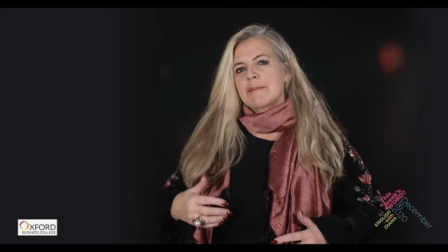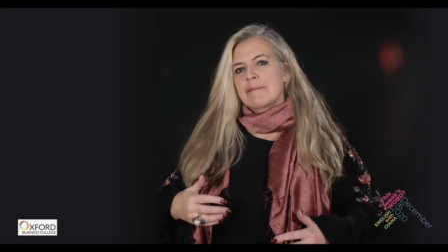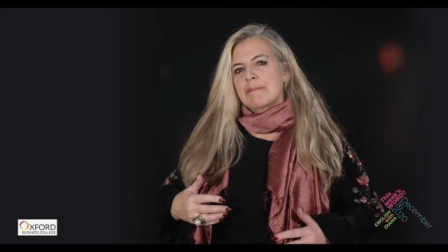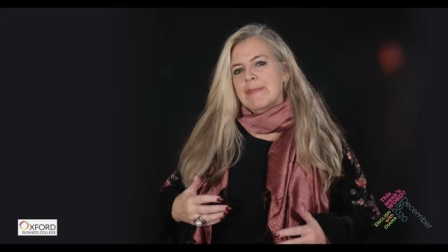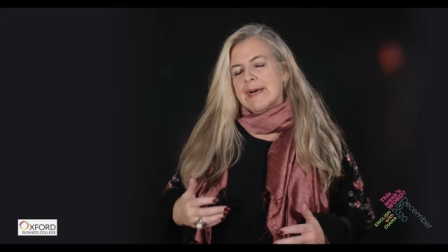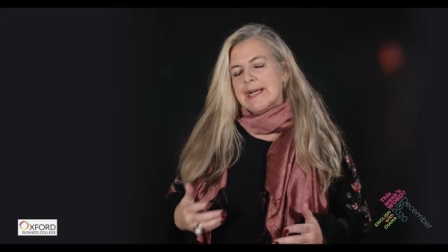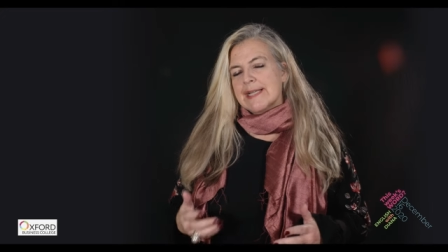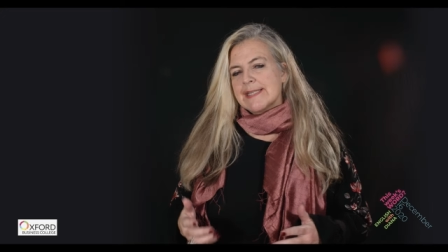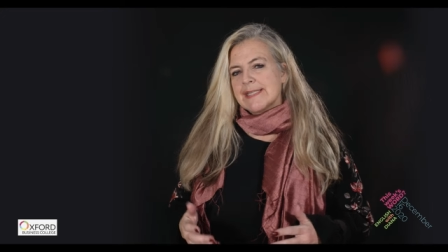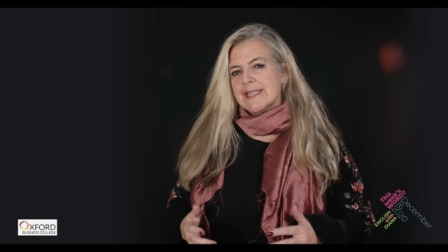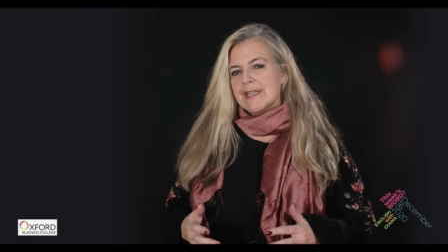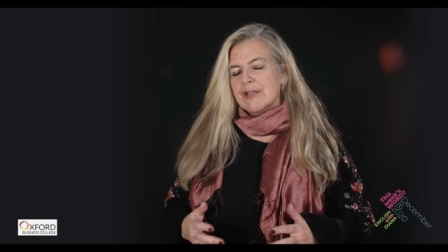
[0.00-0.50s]

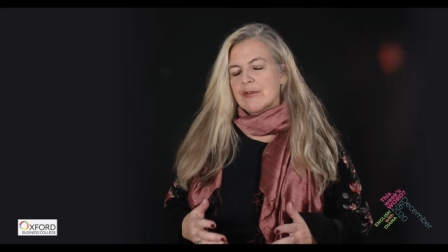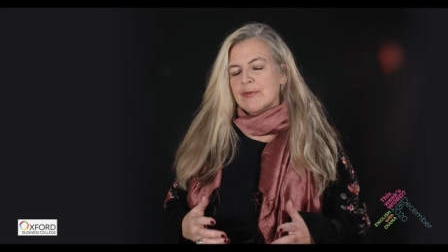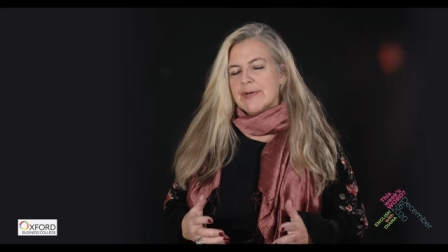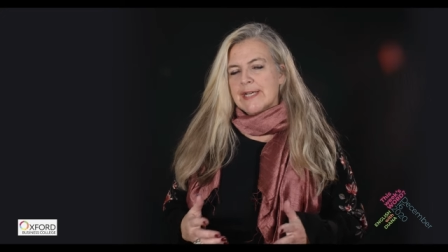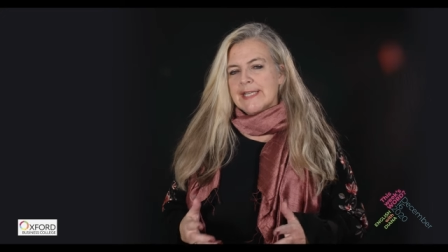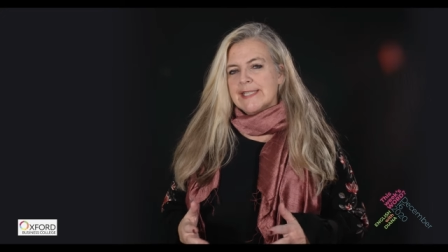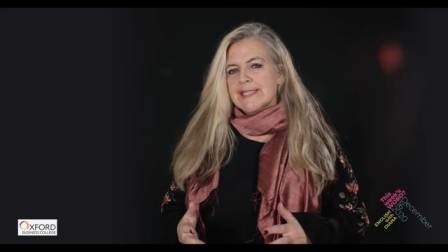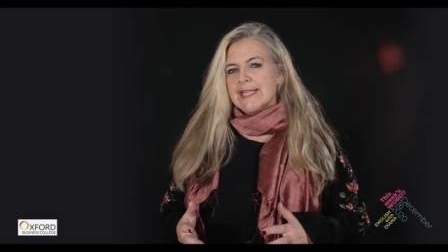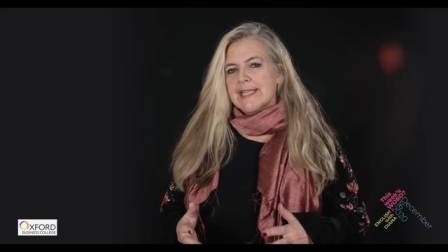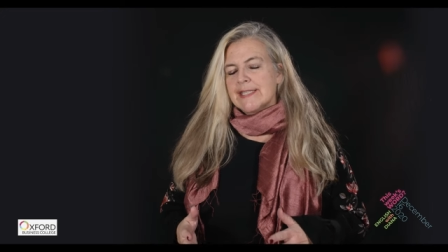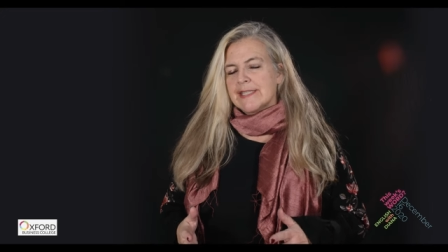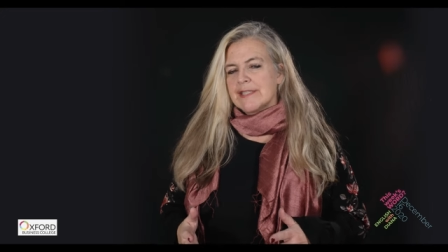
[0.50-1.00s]
Maslow
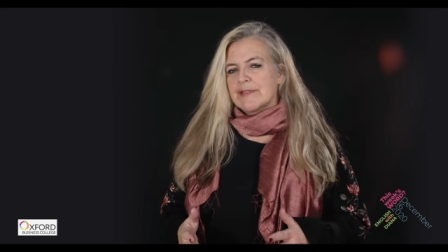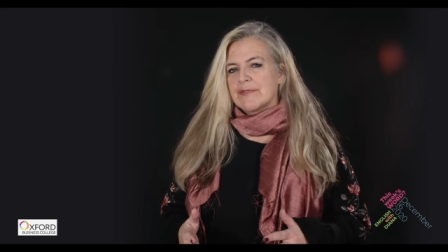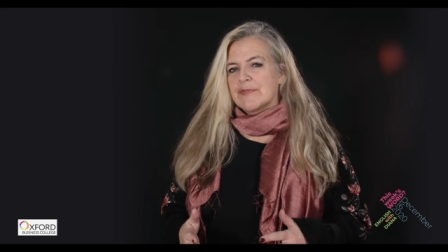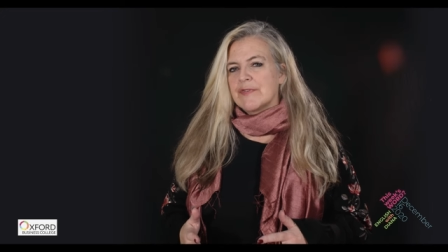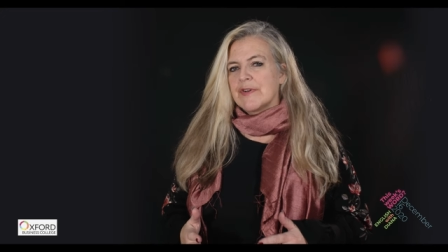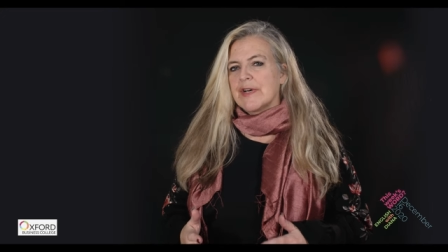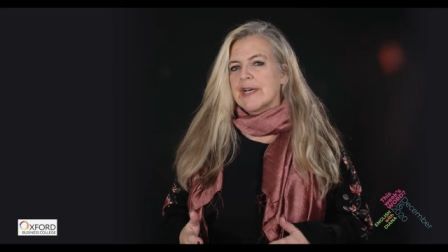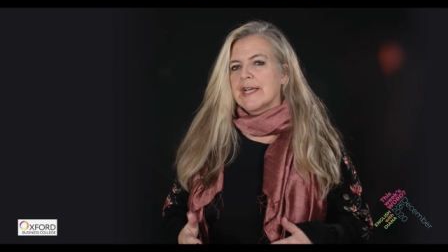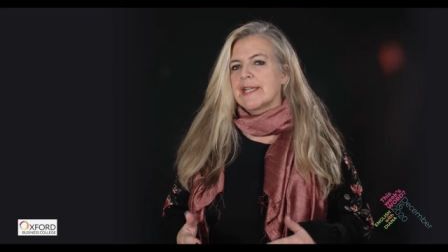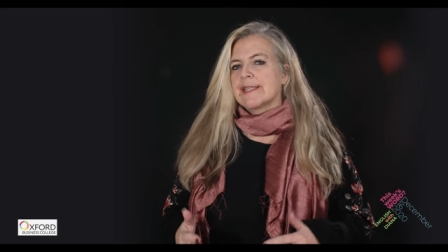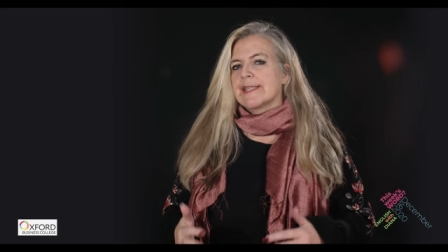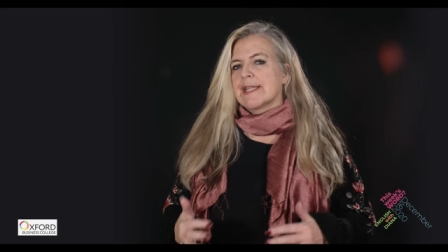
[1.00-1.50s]

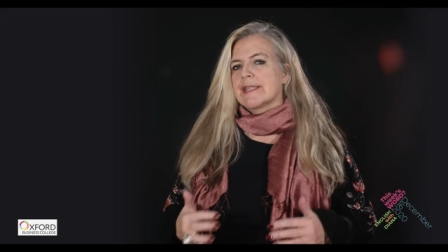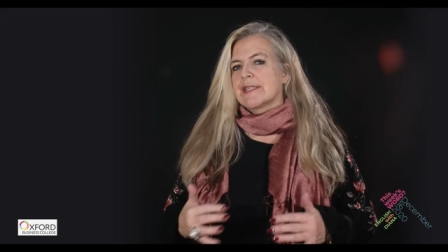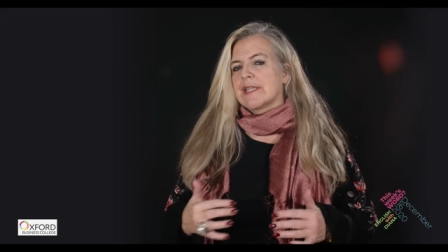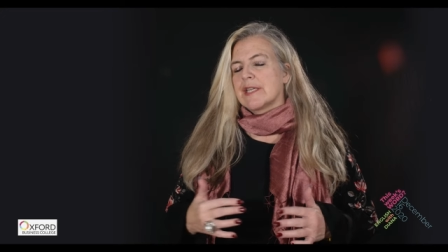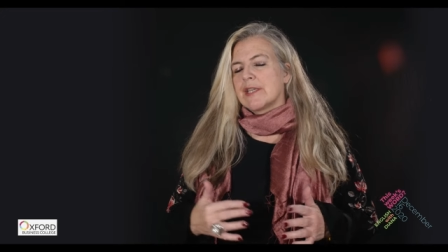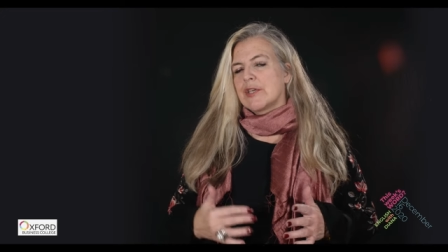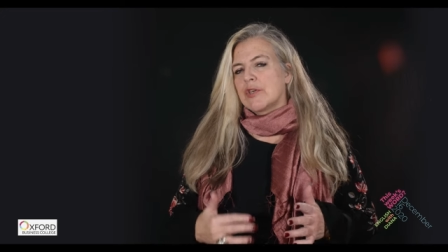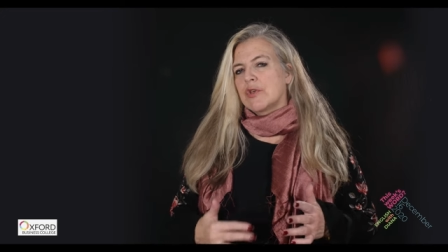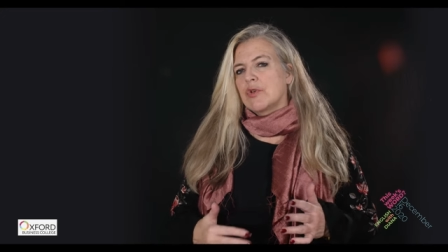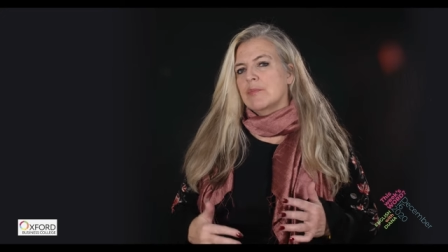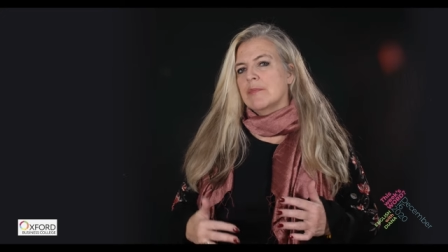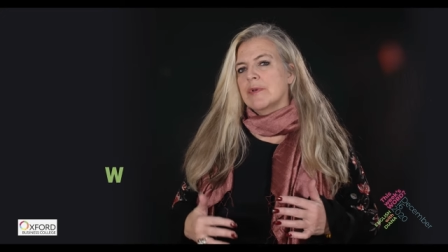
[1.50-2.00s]
identifies that a
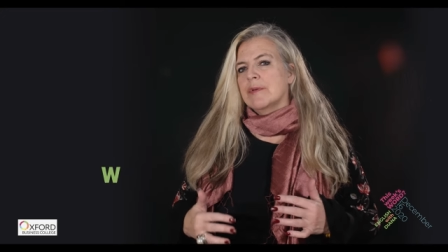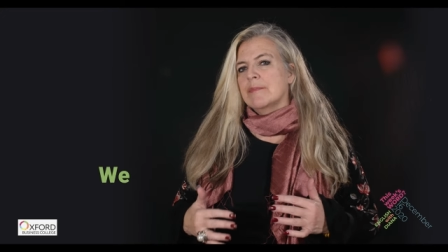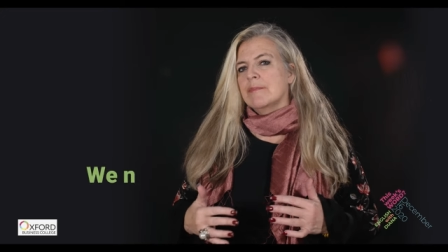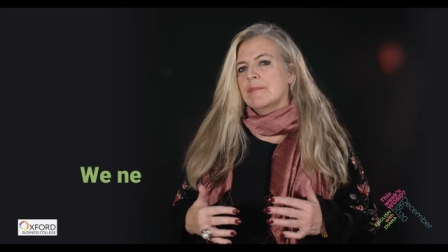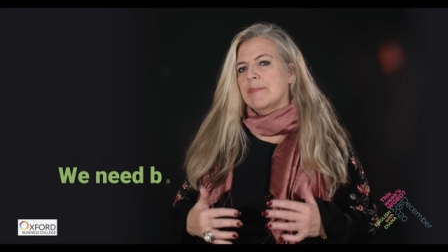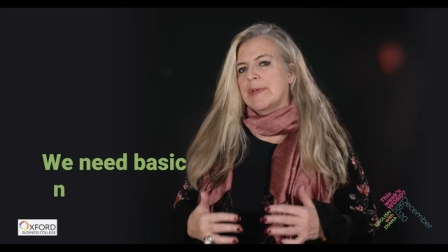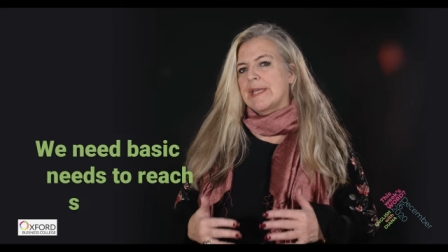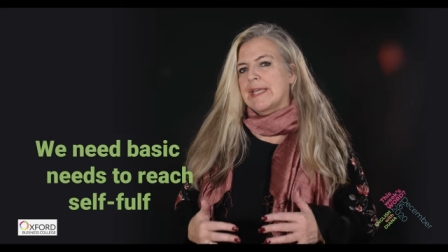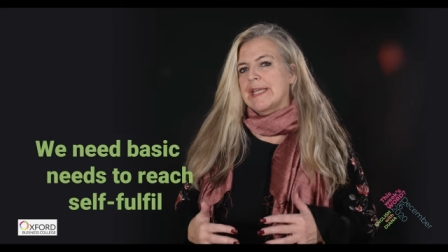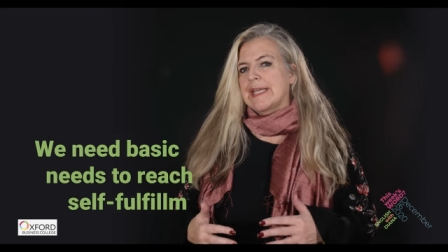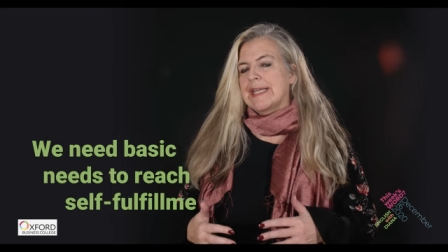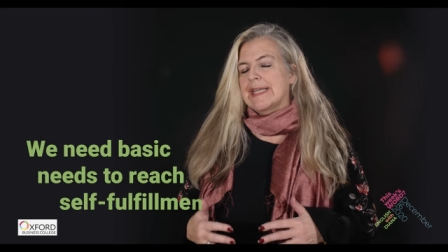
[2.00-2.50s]
human
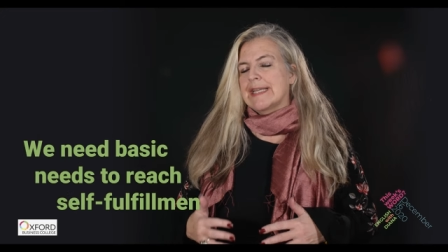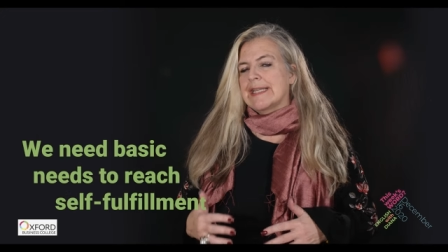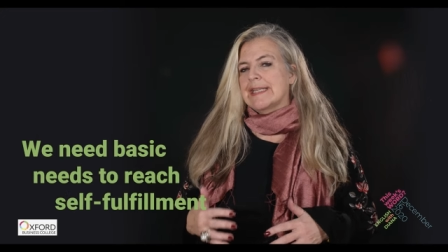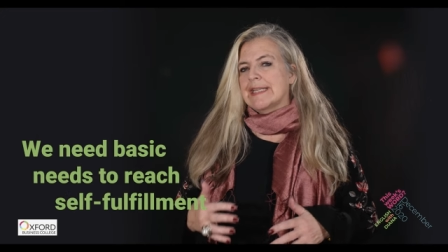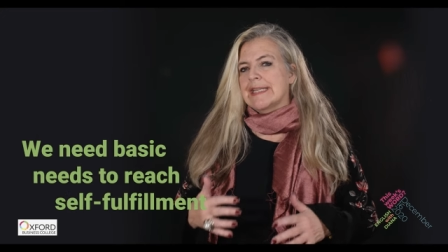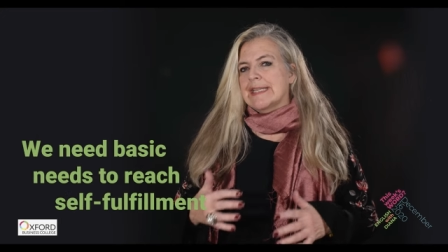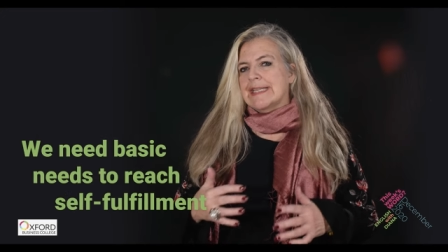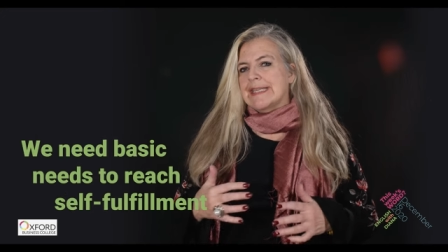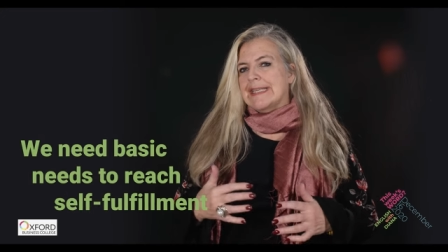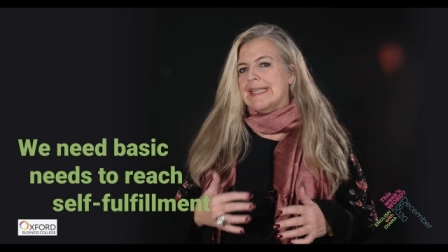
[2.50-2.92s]
being